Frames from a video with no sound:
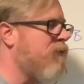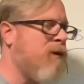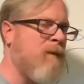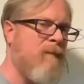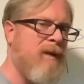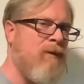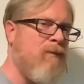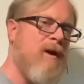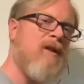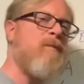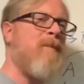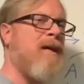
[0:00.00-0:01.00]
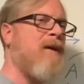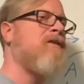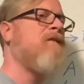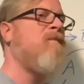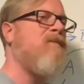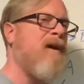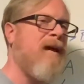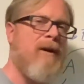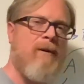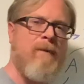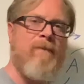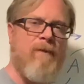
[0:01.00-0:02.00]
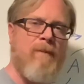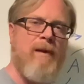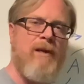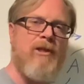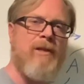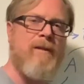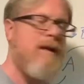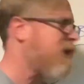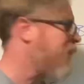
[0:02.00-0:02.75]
what B was because of prior information that I